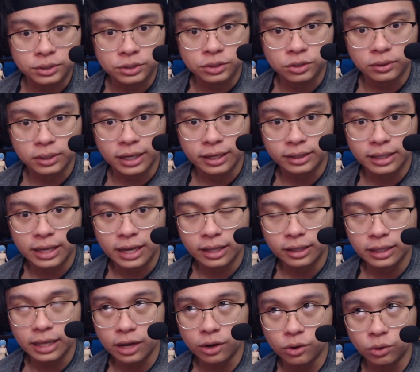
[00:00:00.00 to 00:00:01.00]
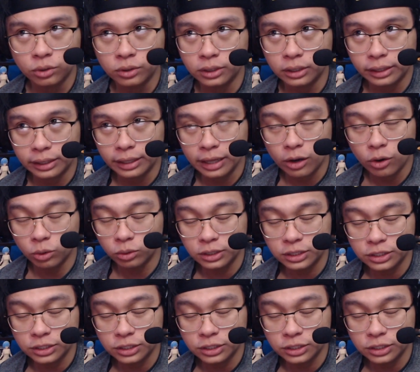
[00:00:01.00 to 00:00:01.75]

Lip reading: So, like, that only